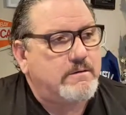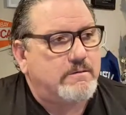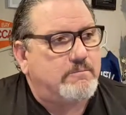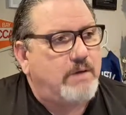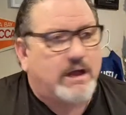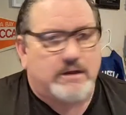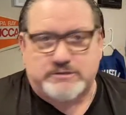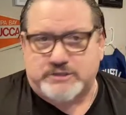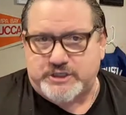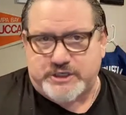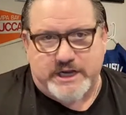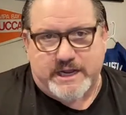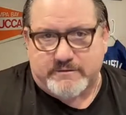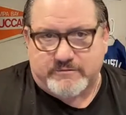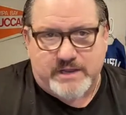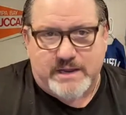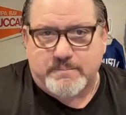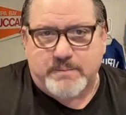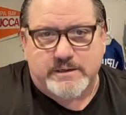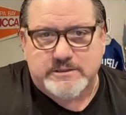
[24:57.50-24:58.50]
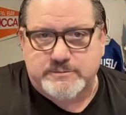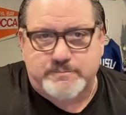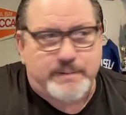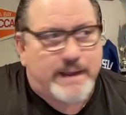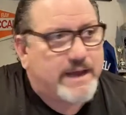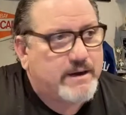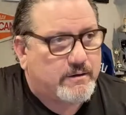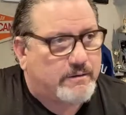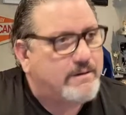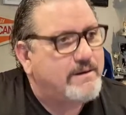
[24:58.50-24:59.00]
Well, shit, Deebo's
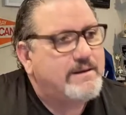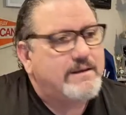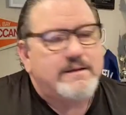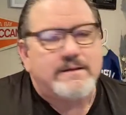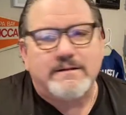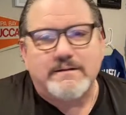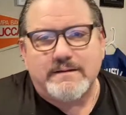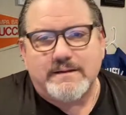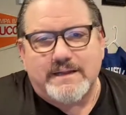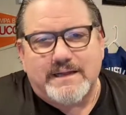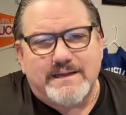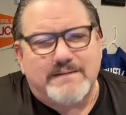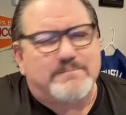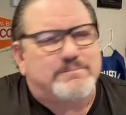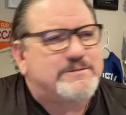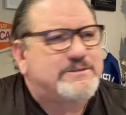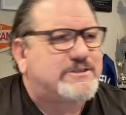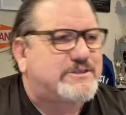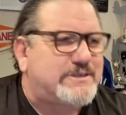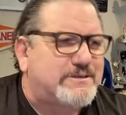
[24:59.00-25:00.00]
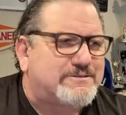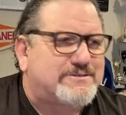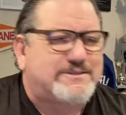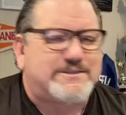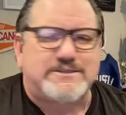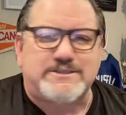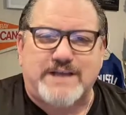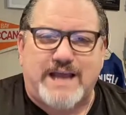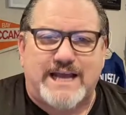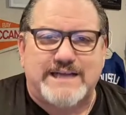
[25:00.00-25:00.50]
better. Yeah, but Sills,
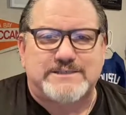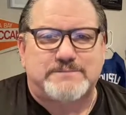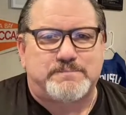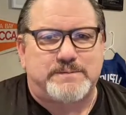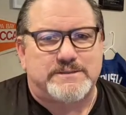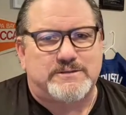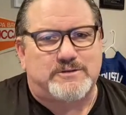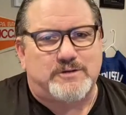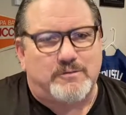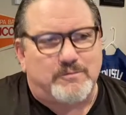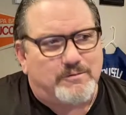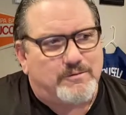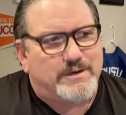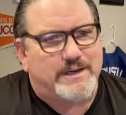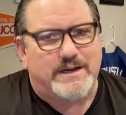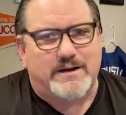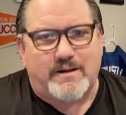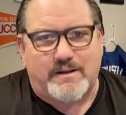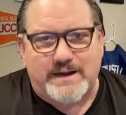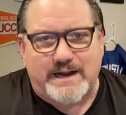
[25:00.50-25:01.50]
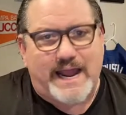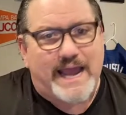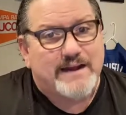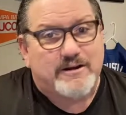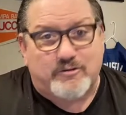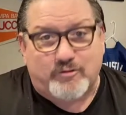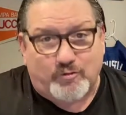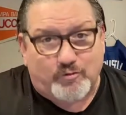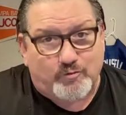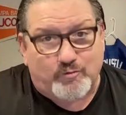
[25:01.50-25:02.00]
this guy's been doing it, and he had
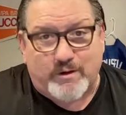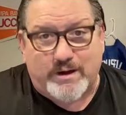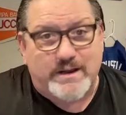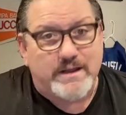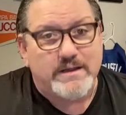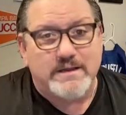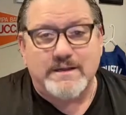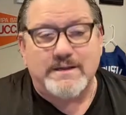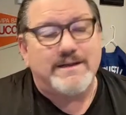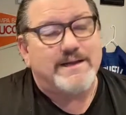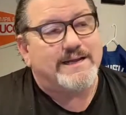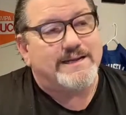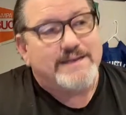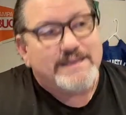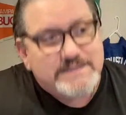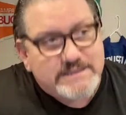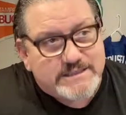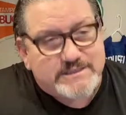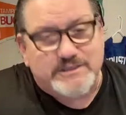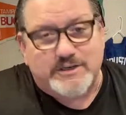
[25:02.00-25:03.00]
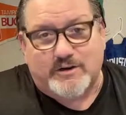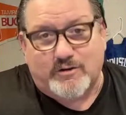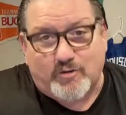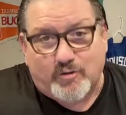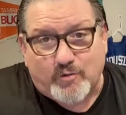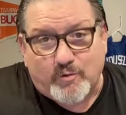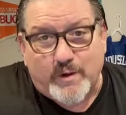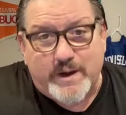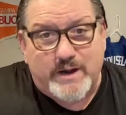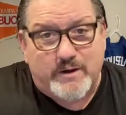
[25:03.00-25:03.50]
career, and this is a
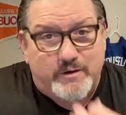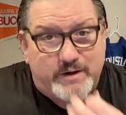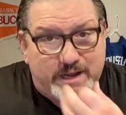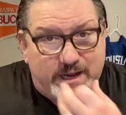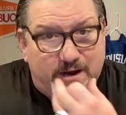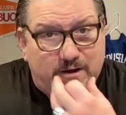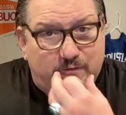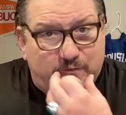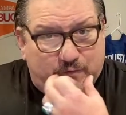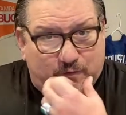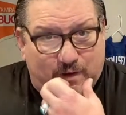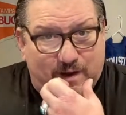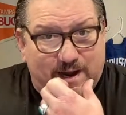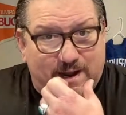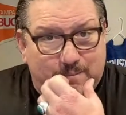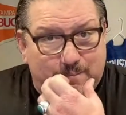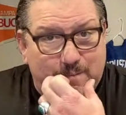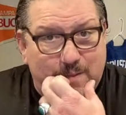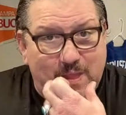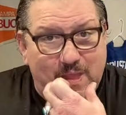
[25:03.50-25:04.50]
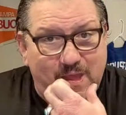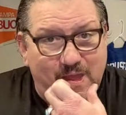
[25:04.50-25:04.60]
career year for him.